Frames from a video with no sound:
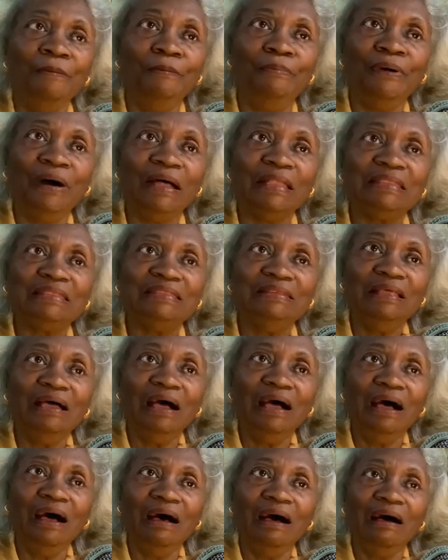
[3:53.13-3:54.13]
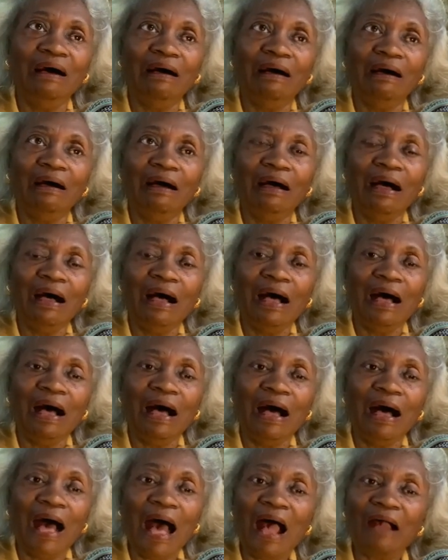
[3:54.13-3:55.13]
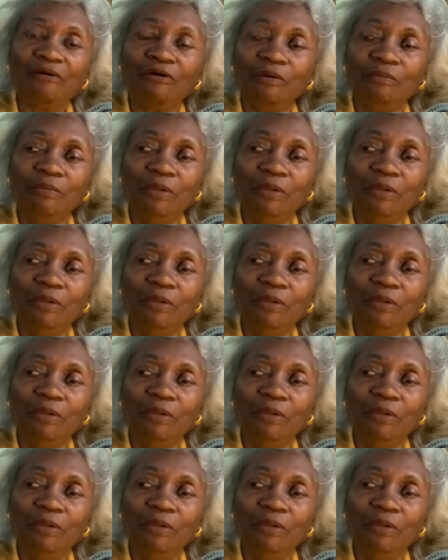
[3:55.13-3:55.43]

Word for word: But uh, I